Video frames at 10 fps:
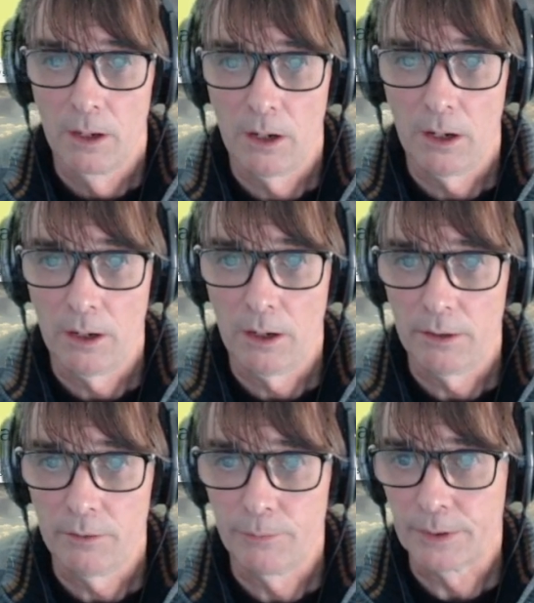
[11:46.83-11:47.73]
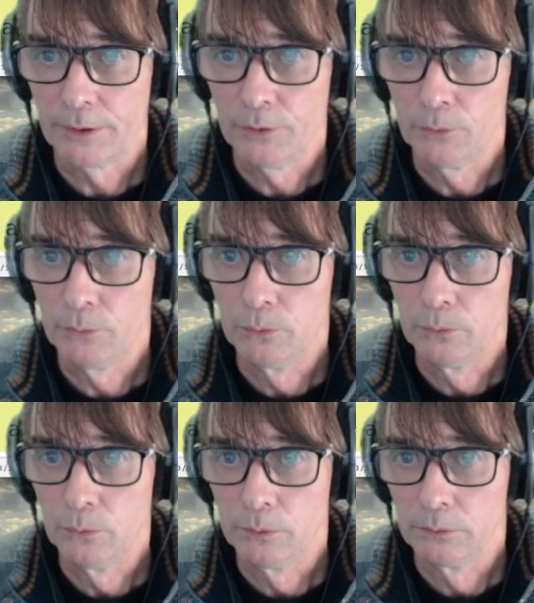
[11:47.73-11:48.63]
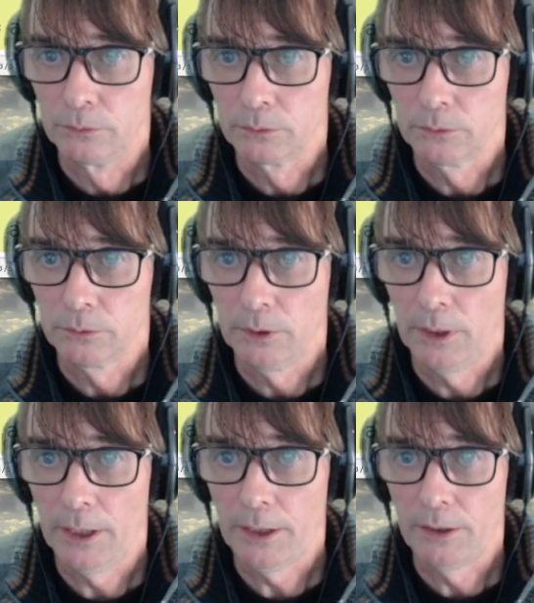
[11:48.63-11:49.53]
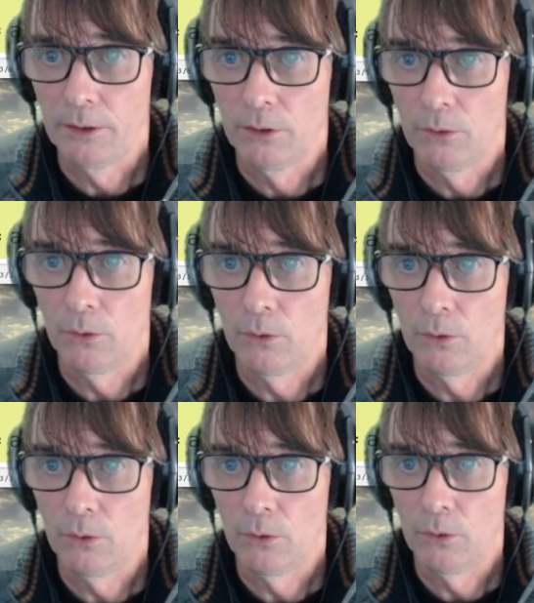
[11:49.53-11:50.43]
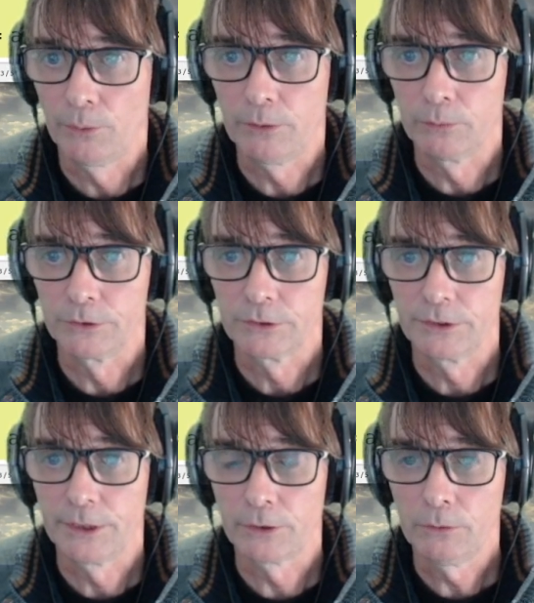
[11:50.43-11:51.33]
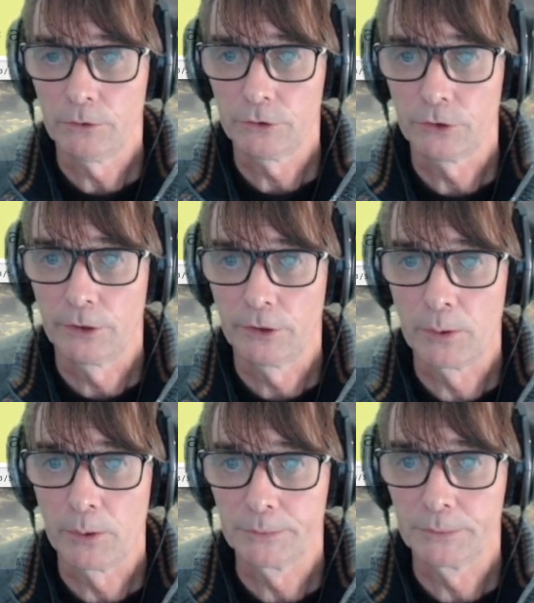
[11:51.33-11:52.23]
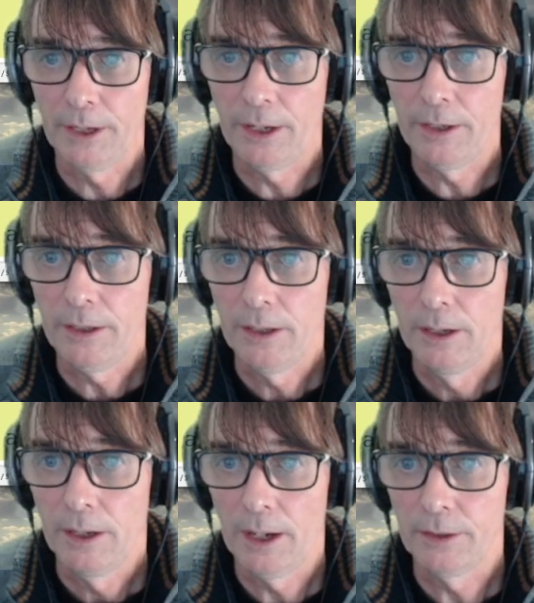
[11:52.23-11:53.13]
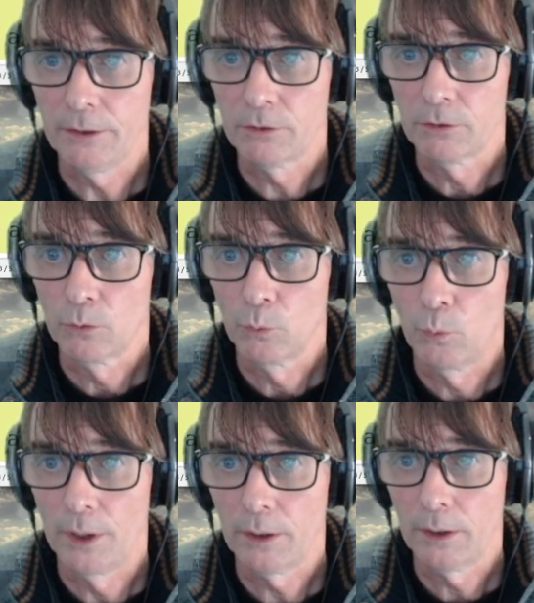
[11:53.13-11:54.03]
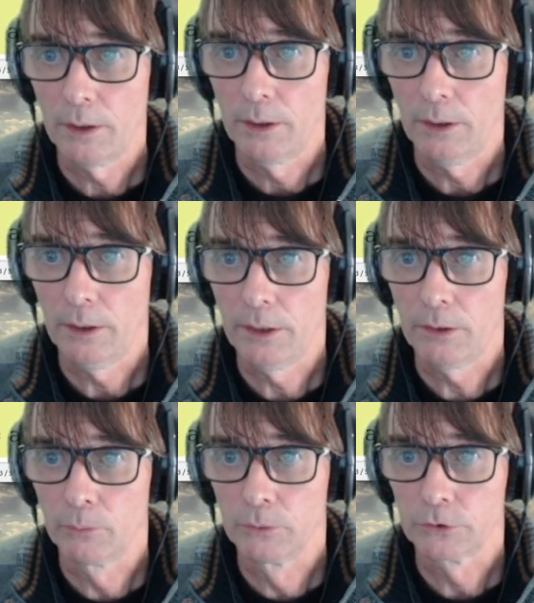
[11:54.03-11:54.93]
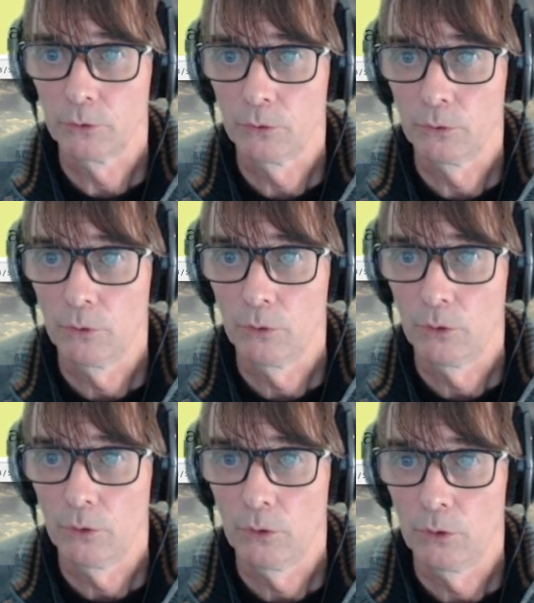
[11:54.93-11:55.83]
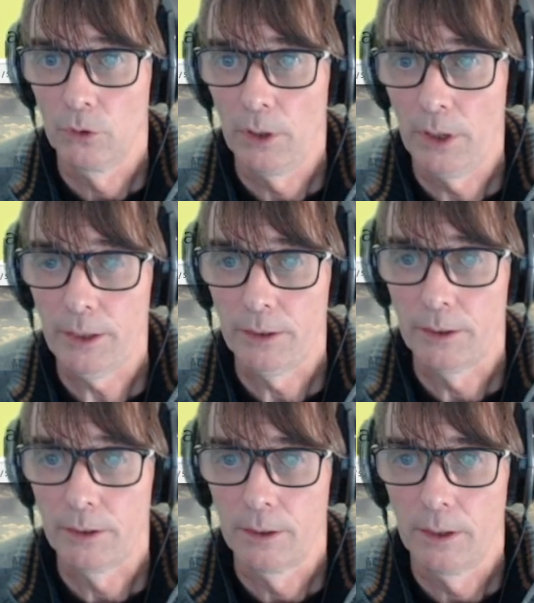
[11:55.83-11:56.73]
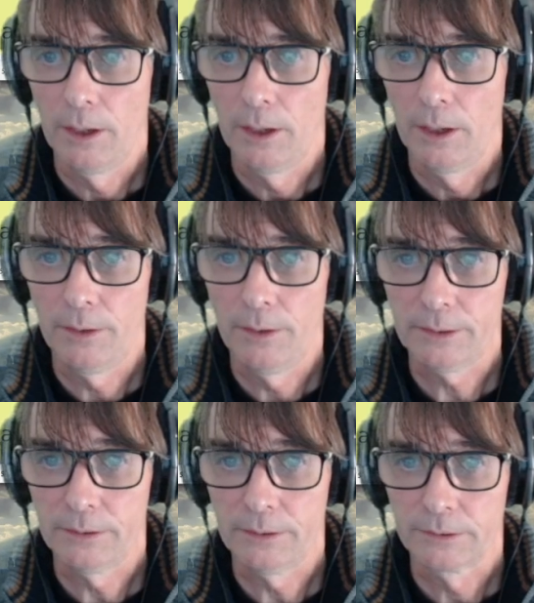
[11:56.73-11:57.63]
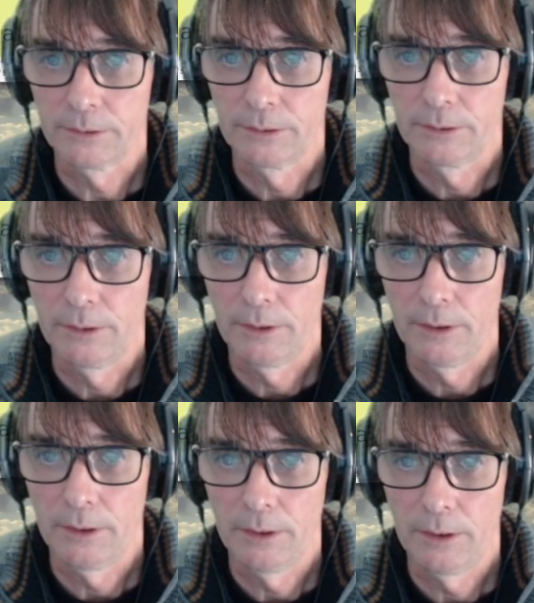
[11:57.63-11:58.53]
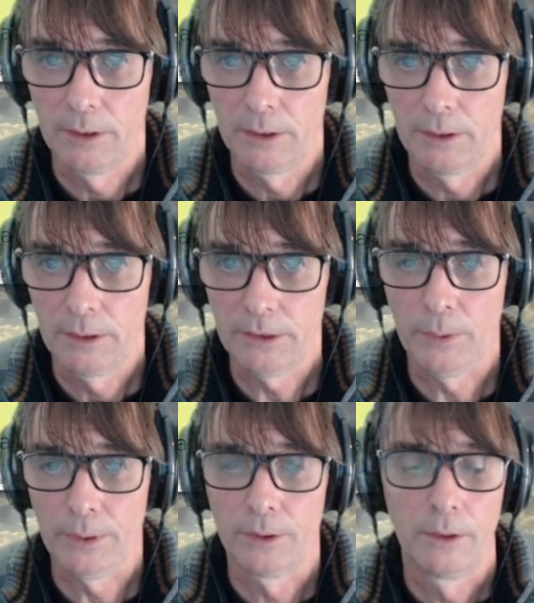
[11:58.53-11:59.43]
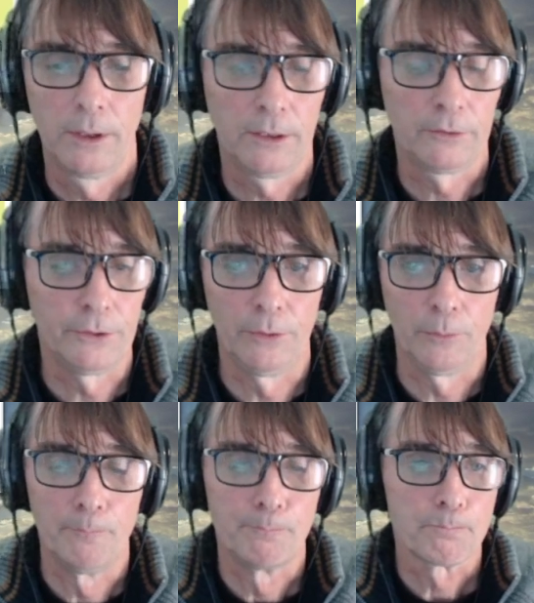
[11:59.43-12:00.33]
if we can do A or 0 equals 0, so that becomes A and 1 equals A, and that is this one, as we know.